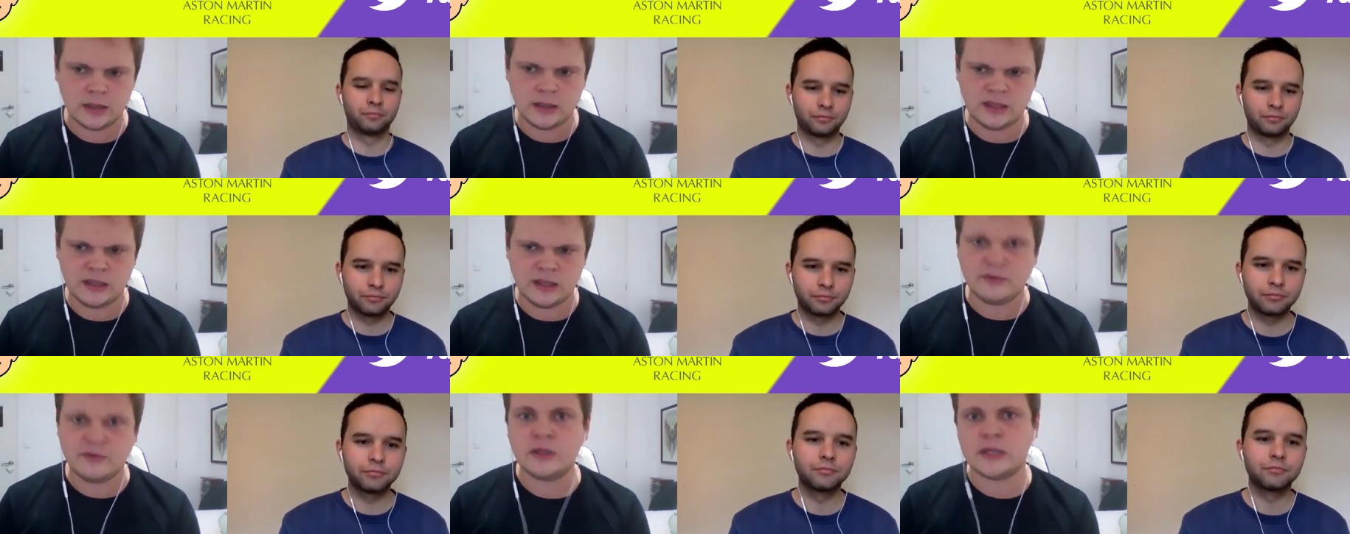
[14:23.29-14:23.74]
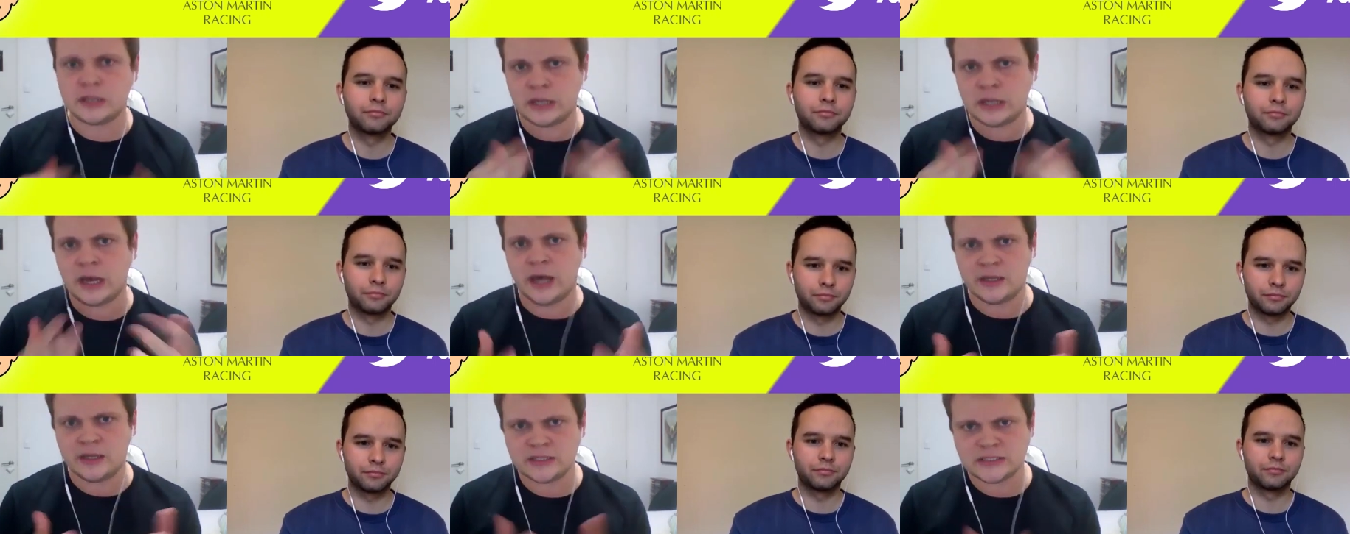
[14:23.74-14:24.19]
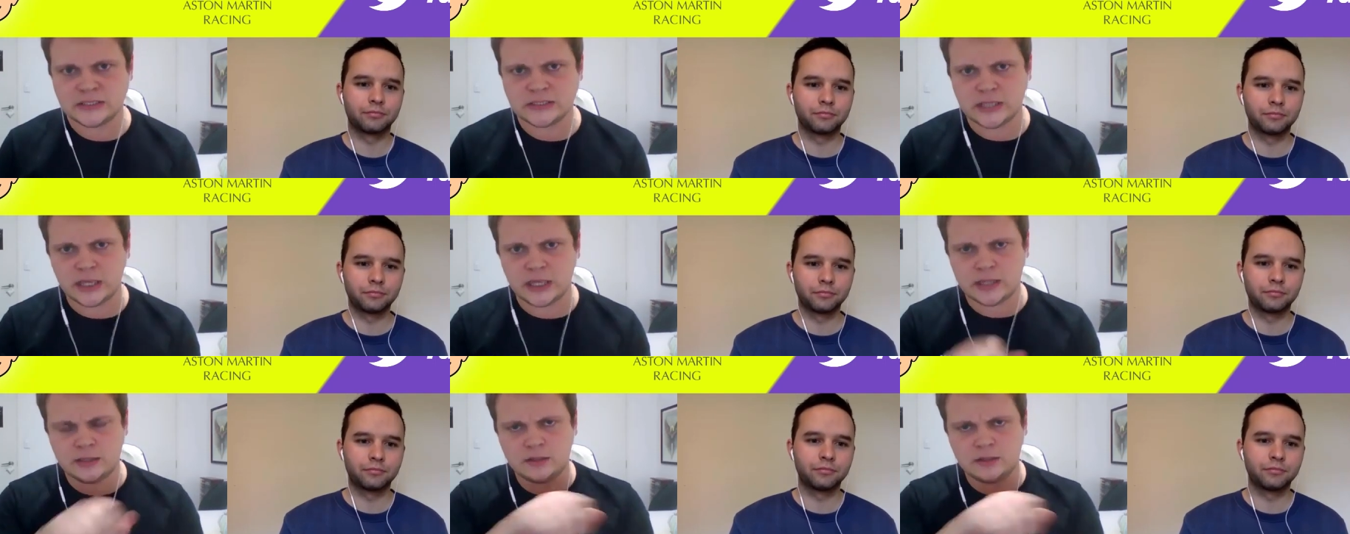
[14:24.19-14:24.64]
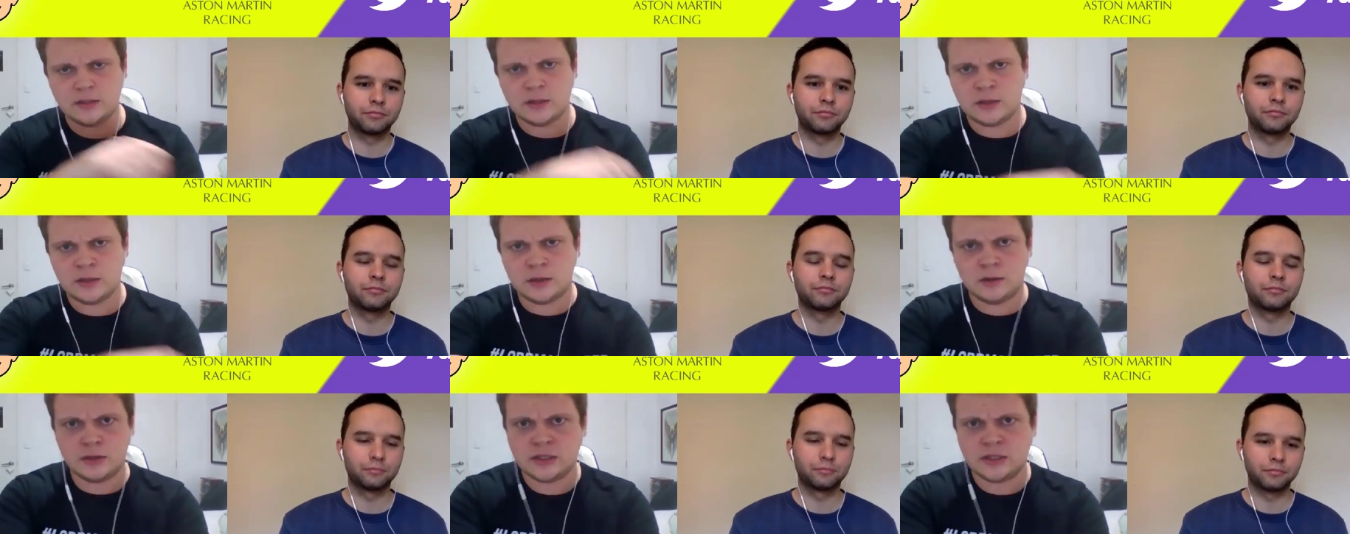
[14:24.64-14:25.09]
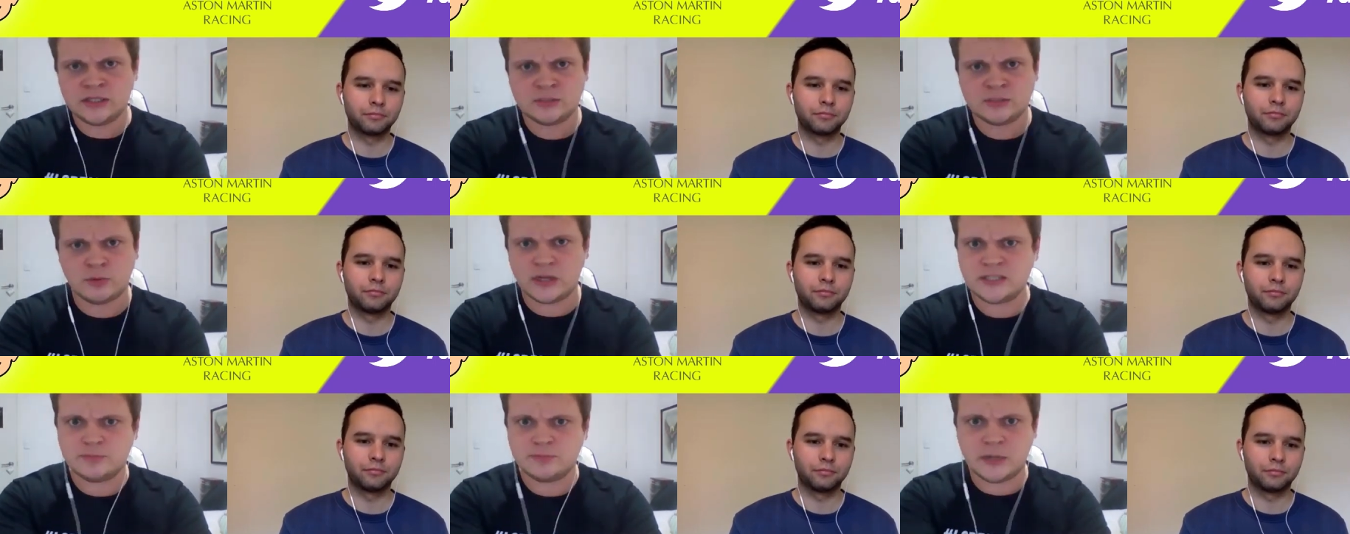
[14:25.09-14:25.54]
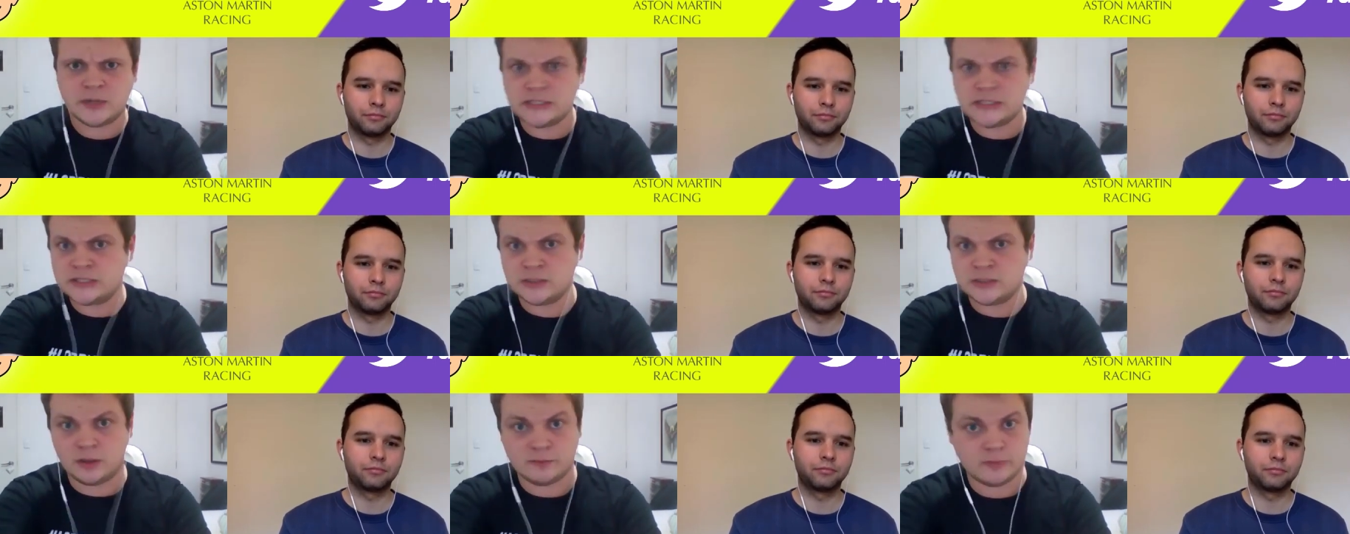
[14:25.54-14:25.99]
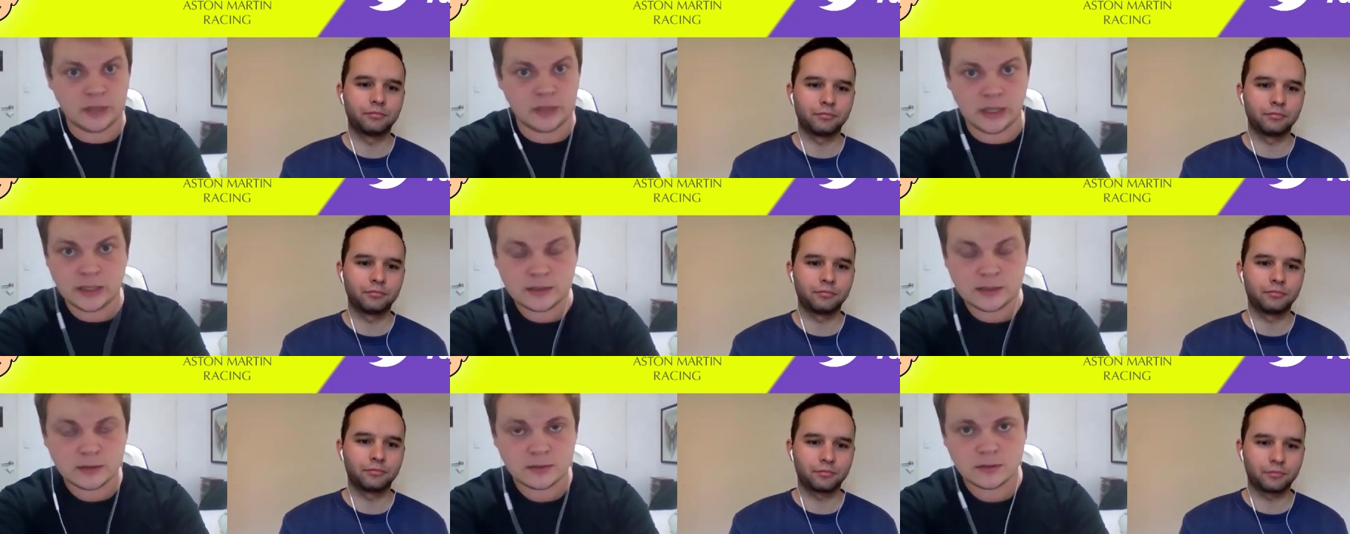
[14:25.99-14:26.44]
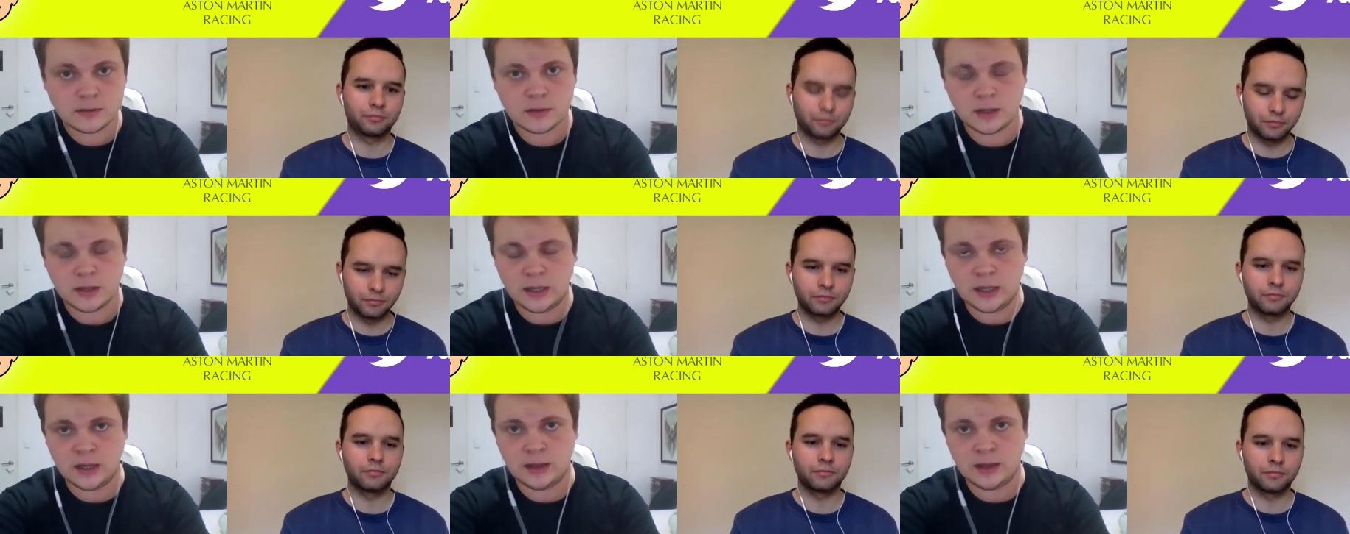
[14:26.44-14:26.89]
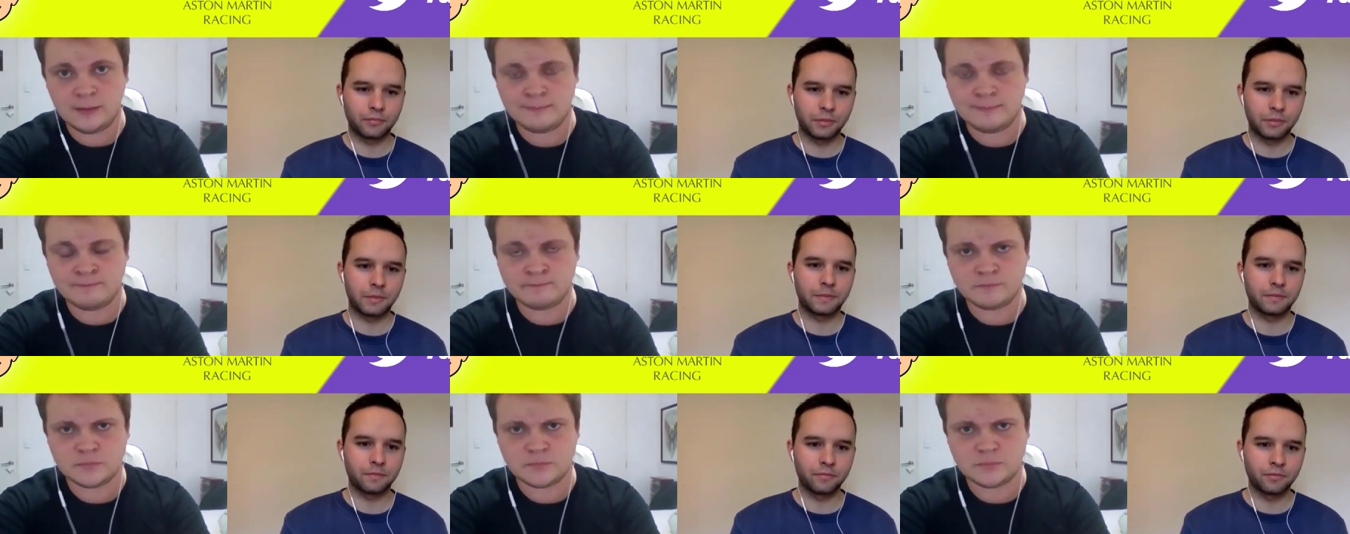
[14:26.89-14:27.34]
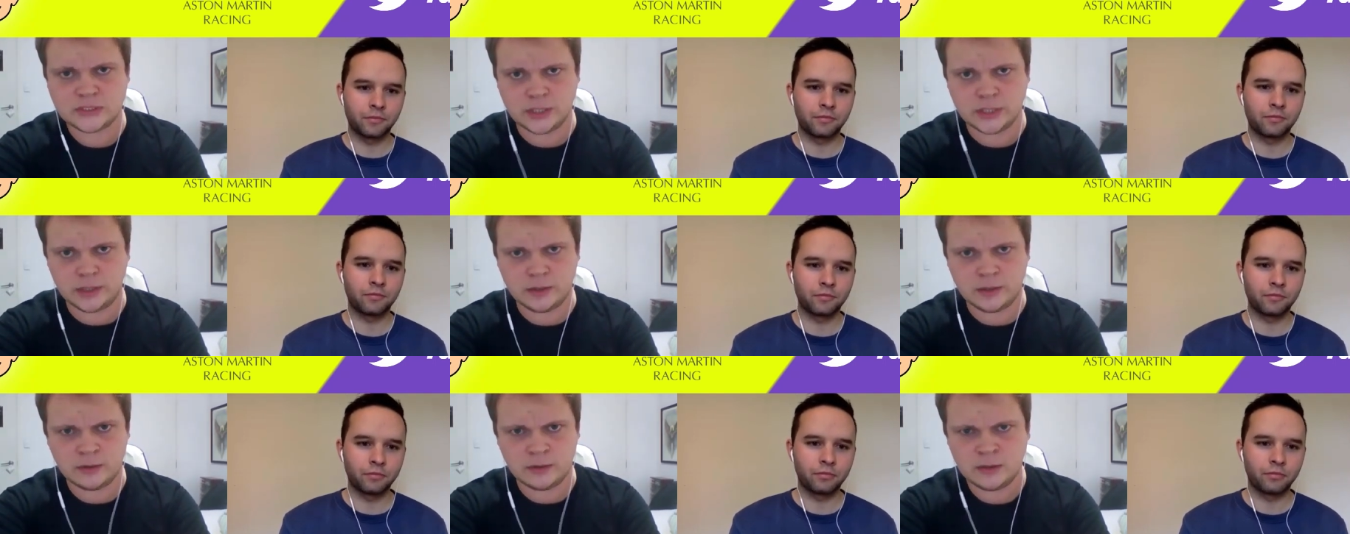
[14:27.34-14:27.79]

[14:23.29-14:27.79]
Speaker 1: If he can harness that, you know, his race pace is not bad. Um, so,